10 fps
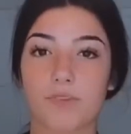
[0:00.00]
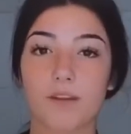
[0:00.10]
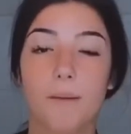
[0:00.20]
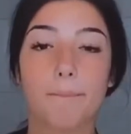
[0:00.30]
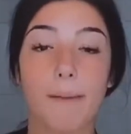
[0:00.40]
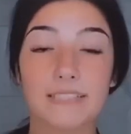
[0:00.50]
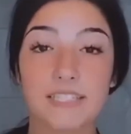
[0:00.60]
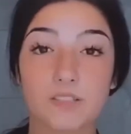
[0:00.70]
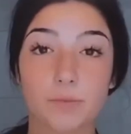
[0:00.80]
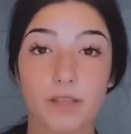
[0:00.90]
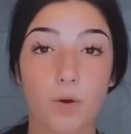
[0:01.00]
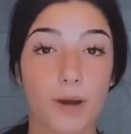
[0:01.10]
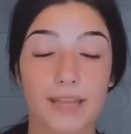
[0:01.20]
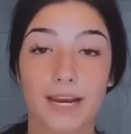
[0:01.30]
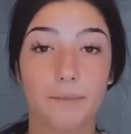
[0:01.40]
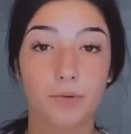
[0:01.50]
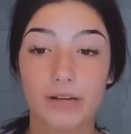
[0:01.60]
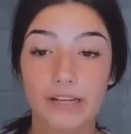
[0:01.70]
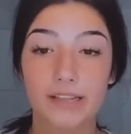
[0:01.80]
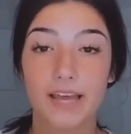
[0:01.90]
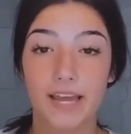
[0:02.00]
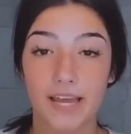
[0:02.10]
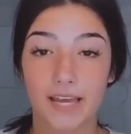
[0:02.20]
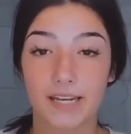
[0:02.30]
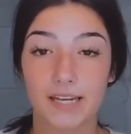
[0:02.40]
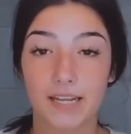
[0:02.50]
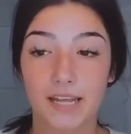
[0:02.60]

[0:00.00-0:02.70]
messes with the way that I breathe, and